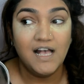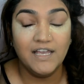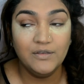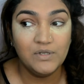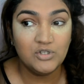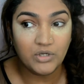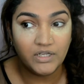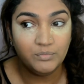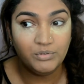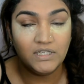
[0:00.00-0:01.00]
I will
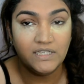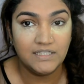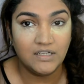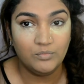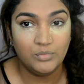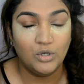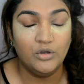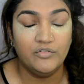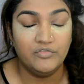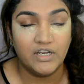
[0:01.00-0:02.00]
try to put a link down below
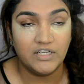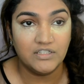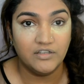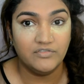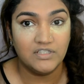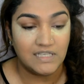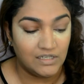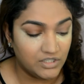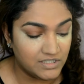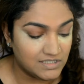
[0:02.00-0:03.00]
if the
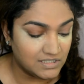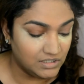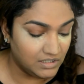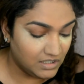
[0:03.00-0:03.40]
seller is still